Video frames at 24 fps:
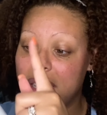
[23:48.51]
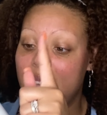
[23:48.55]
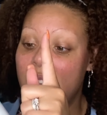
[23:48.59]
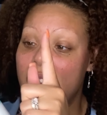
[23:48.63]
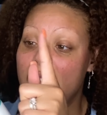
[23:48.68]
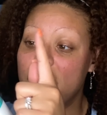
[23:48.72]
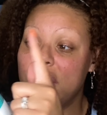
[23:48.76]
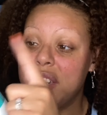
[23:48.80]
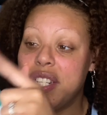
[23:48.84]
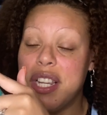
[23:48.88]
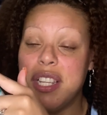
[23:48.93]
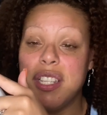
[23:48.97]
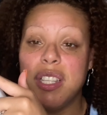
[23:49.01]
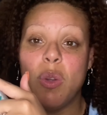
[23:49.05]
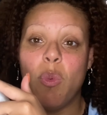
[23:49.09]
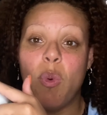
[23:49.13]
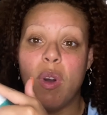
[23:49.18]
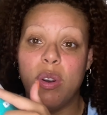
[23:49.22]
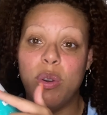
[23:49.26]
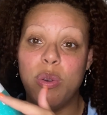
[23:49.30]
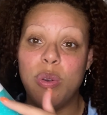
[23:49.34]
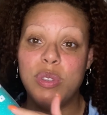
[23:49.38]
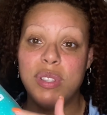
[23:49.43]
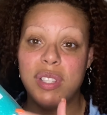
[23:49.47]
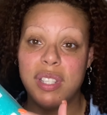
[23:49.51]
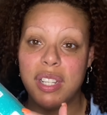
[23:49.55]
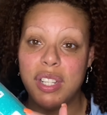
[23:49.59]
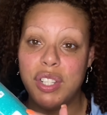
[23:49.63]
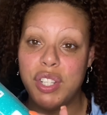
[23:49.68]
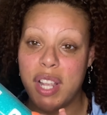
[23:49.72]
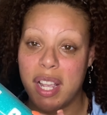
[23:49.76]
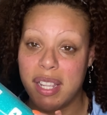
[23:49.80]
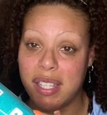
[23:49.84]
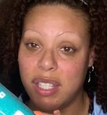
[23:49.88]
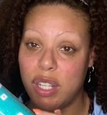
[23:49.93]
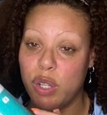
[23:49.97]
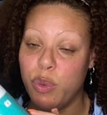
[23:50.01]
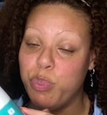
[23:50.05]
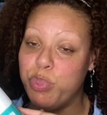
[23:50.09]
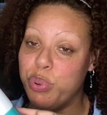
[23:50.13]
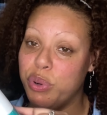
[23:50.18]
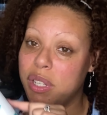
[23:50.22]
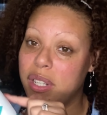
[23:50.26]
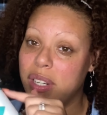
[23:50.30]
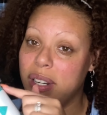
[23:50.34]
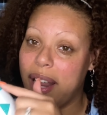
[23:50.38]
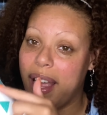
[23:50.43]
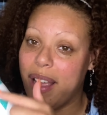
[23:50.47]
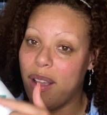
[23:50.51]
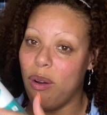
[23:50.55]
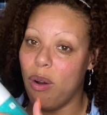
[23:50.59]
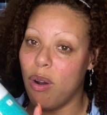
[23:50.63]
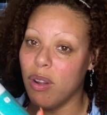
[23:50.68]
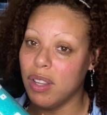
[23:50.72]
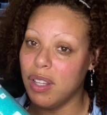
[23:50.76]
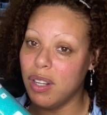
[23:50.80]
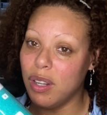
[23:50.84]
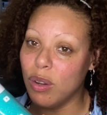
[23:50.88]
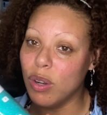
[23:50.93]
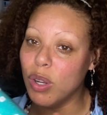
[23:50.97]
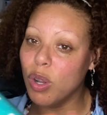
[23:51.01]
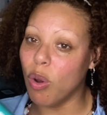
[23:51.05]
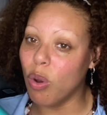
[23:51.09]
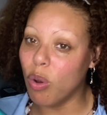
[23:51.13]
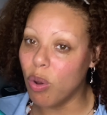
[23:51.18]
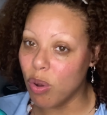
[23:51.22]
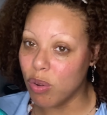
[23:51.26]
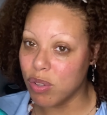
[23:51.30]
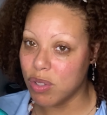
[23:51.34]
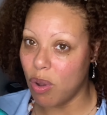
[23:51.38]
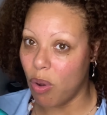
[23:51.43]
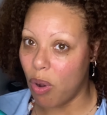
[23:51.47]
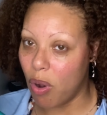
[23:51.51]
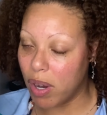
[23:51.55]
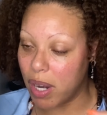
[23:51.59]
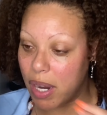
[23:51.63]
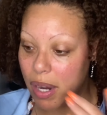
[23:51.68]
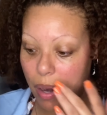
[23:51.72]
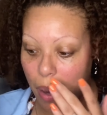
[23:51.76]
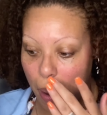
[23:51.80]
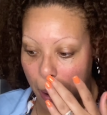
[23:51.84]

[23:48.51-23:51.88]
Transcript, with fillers: she's the one who suggested putting like all the little logos on it